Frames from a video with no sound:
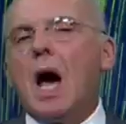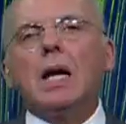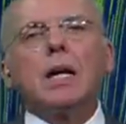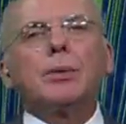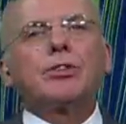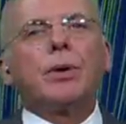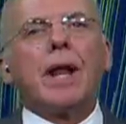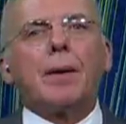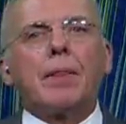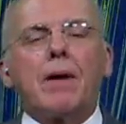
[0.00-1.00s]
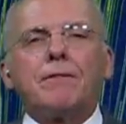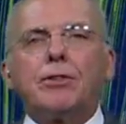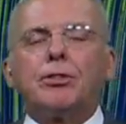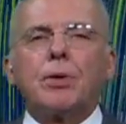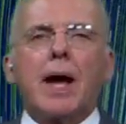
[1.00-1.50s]
I'll look at what's going on with our
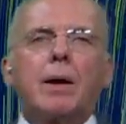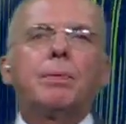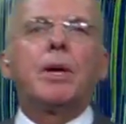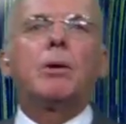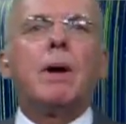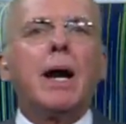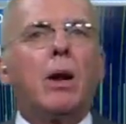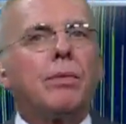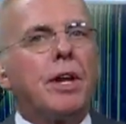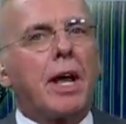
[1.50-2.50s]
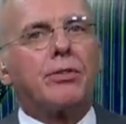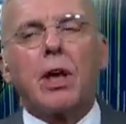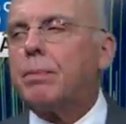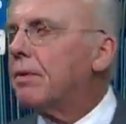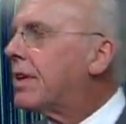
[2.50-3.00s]
future track computer model over the next
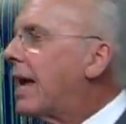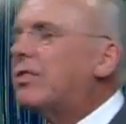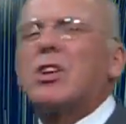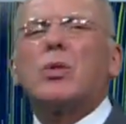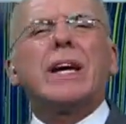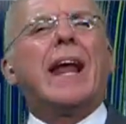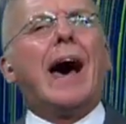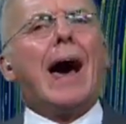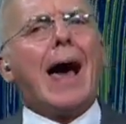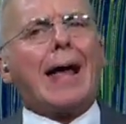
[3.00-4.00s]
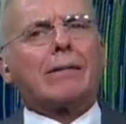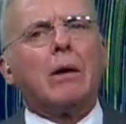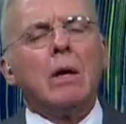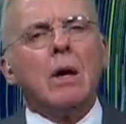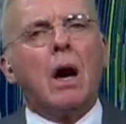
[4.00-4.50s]
couple of days. It's going to get hot.
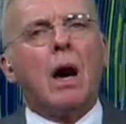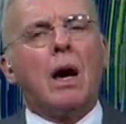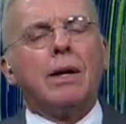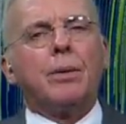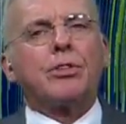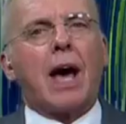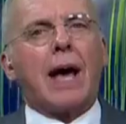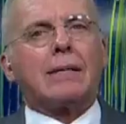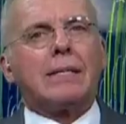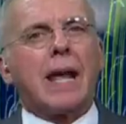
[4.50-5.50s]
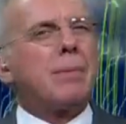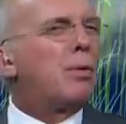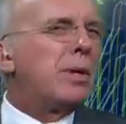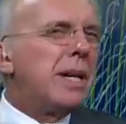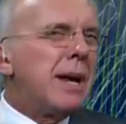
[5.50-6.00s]
Uh, it was hot today, but
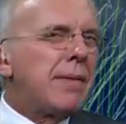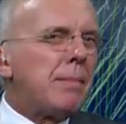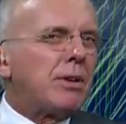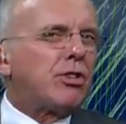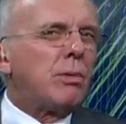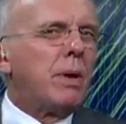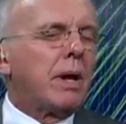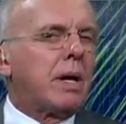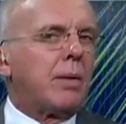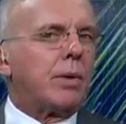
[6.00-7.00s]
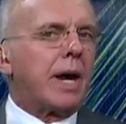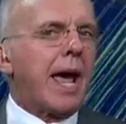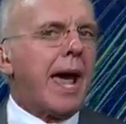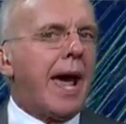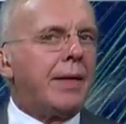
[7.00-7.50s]
we didn't have that much humidity. We're going
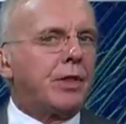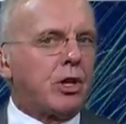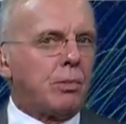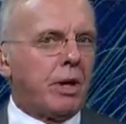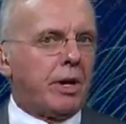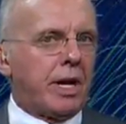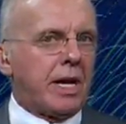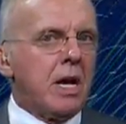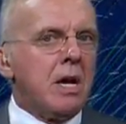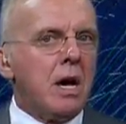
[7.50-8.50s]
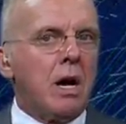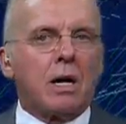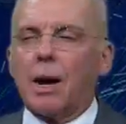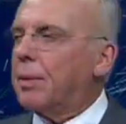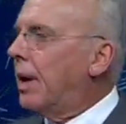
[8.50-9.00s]
to add the humidity uh,
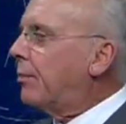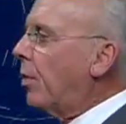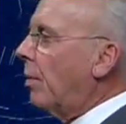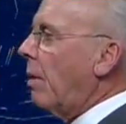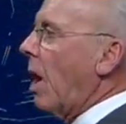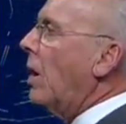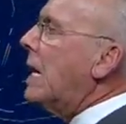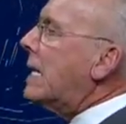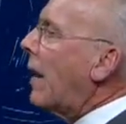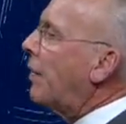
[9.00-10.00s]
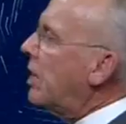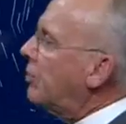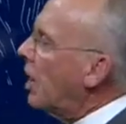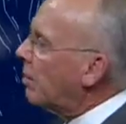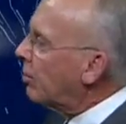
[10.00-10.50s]
coming up for tomorrow. Now,
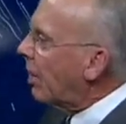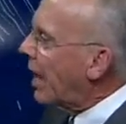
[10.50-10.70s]
these numbers are